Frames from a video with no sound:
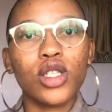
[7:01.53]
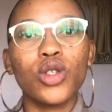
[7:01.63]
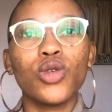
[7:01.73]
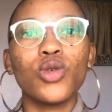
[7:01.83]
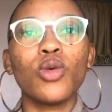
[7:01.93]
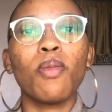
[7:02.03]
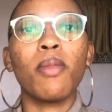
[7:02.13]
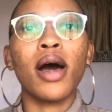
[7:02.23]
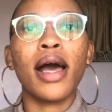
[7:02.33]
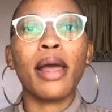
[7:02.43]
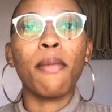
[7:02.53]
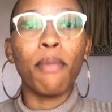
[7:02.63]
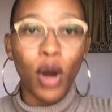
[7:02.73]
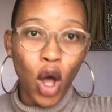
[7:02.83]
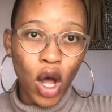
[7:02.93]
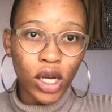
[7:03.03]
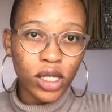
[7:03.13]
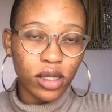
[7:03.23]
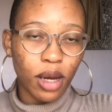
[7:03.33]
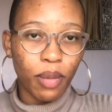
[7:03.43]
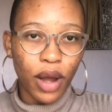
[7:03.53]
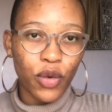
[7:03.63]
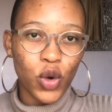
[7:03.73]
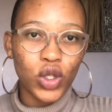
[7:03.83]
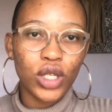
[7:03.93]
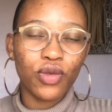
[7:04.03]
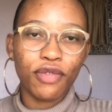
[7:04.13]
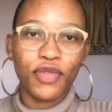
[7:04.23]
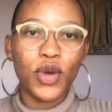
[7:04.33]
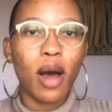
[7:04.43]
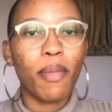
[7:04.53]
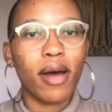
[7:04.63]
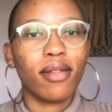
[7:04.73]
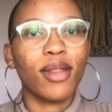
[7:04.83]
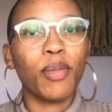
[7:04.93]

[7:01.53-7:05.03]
to my blog. I wrote a review about the